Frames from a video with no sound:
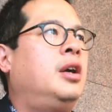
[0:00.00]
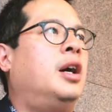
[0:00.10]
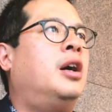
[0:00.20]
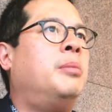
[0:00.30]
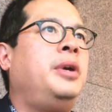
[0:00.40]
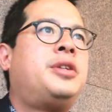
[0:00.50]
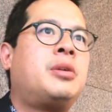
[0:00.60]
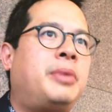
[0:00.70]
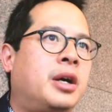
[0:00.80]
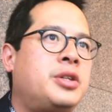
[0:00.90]
Um, it's
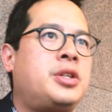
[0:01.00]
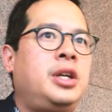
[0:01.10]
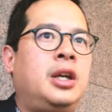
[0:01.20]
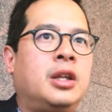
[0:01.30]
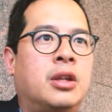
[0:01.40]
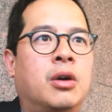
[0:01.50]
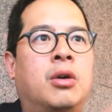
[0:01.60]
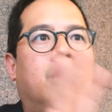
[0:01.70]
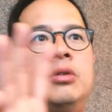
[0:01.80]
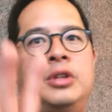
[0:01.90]
about seeing the
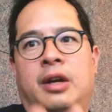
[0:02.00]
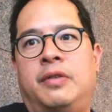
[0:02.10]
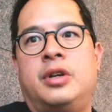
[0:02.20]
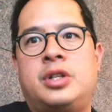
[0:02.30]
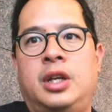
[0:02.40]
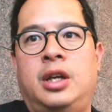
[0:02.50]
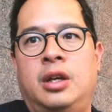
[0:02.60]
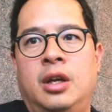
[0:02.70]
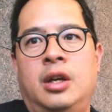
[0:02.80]
whole diversity